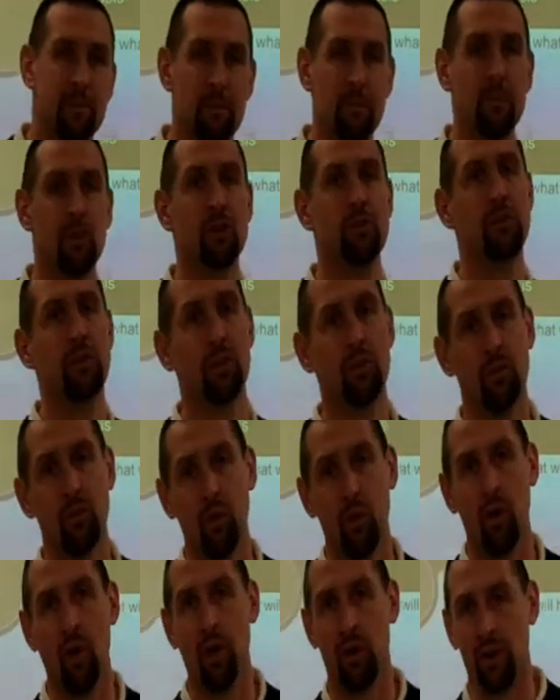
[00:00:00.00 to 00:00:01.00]
the movement of
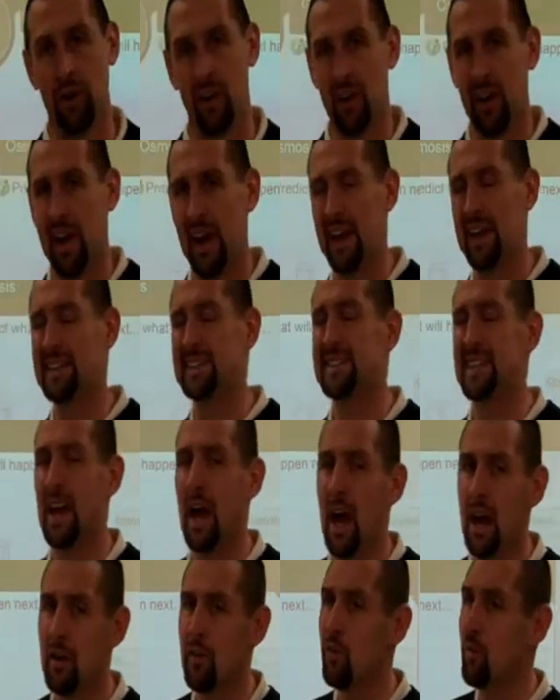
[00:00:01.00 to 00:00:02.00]
water, and it's
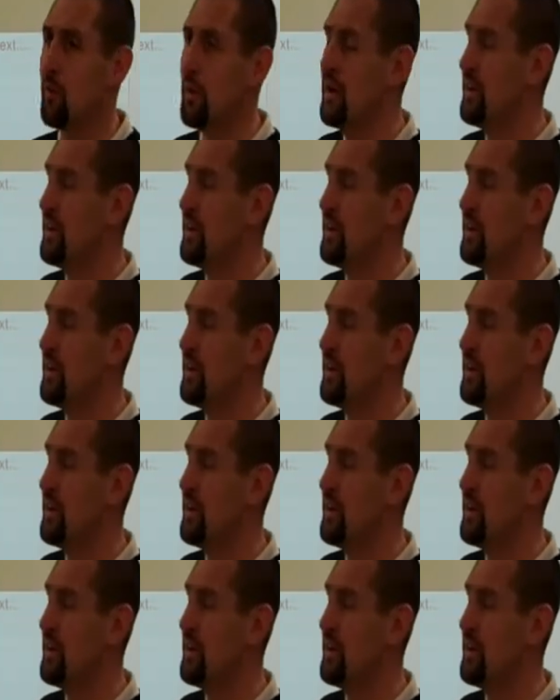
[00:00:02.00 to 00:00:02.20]
kind of